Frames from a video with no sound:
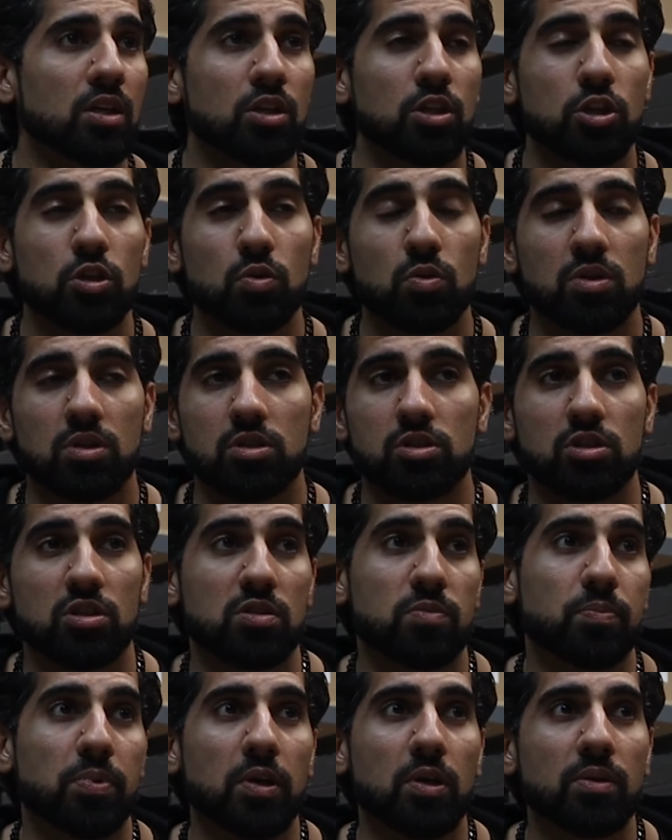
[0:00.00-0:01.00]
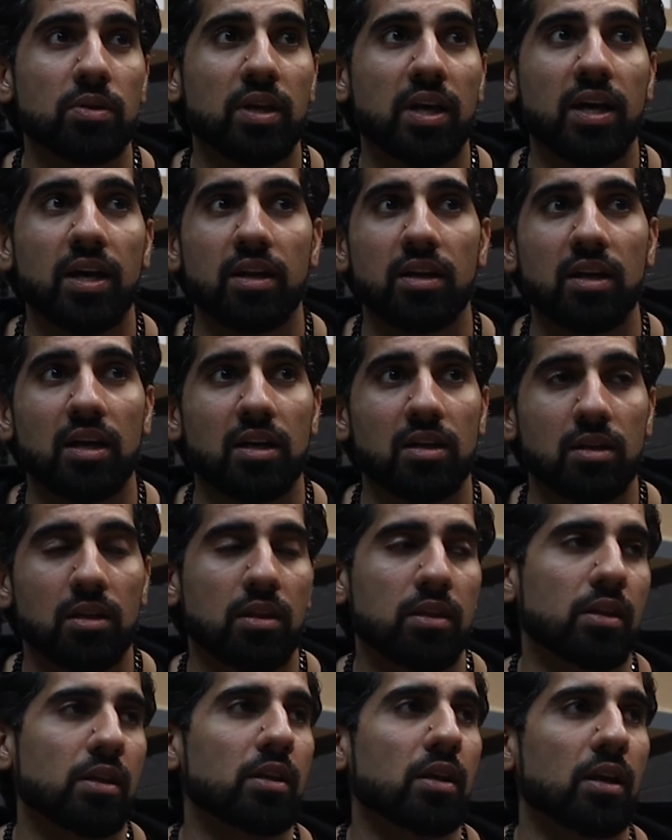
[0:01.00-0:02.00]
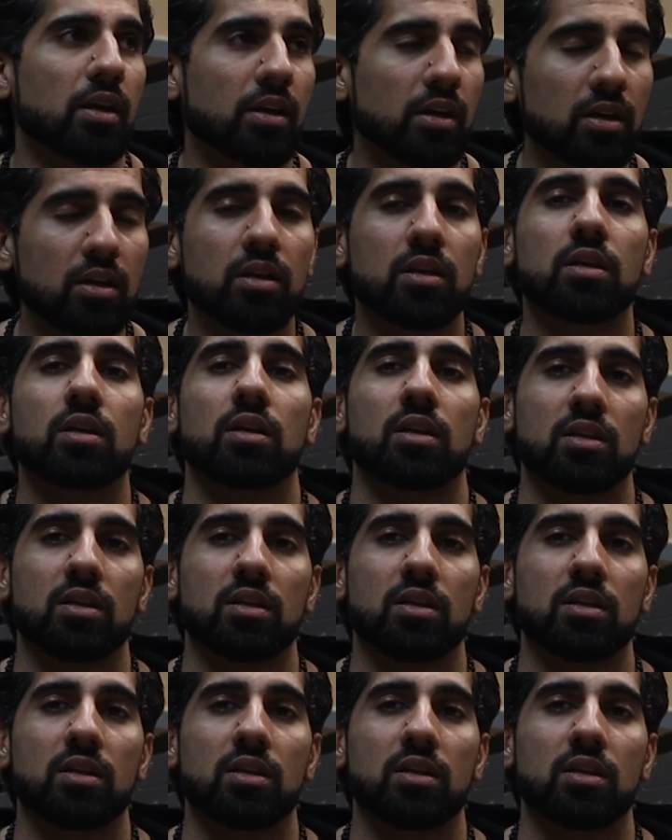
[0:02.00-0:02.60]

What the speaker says: you can just build that out of thin air.